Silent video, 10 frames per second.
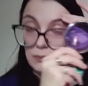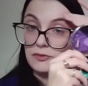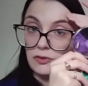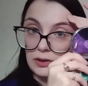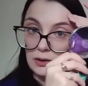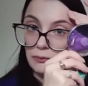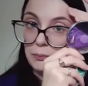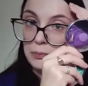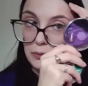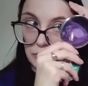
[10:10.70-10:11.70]
gotten in all
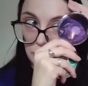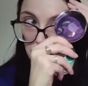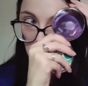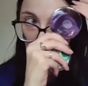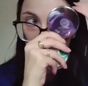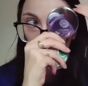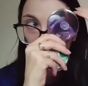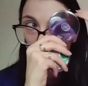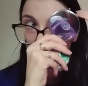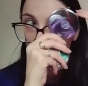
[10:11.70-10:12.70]
the pores.
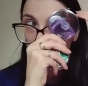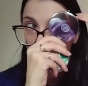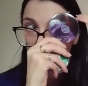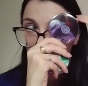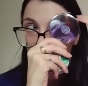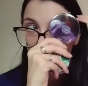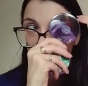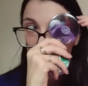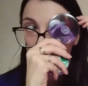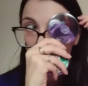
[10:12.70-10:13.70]

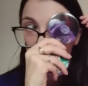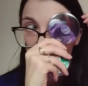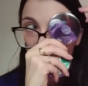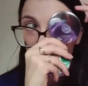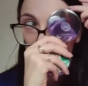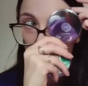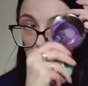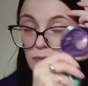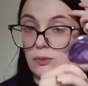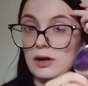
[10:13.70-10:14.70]
This brush hasn't
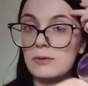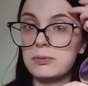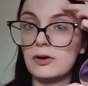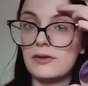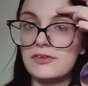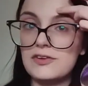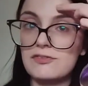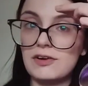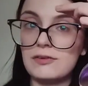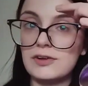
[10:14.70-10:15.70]
quite applied this
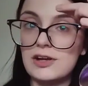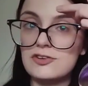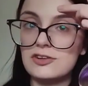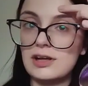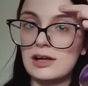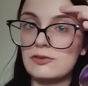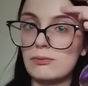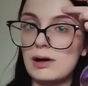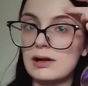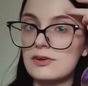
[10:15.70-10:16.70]
foundation as
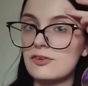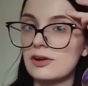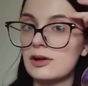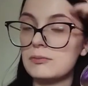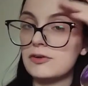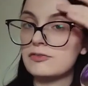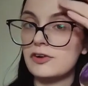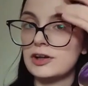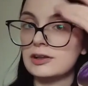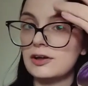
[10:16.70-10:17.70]
well into like my
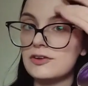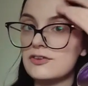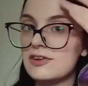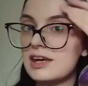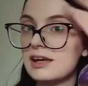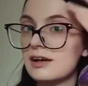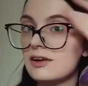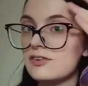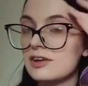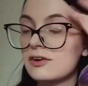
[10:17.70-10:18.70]
fine lines here
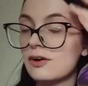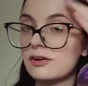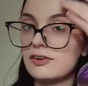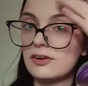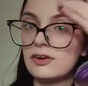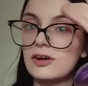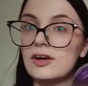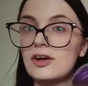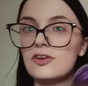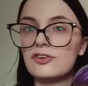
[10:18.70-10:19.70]
as it could have done.
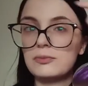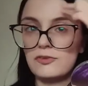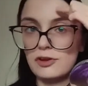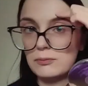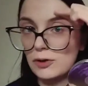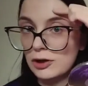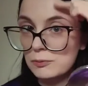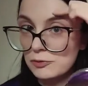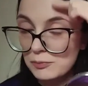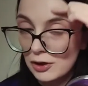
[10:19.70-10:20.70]
Some of them, like
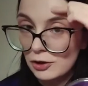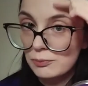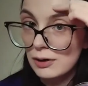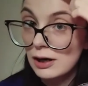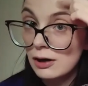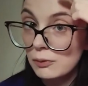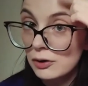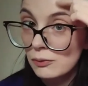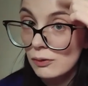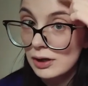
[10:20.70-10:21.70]
above my eyebrow, are
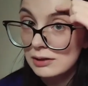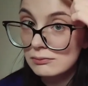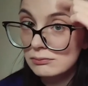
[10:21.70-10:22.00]
quite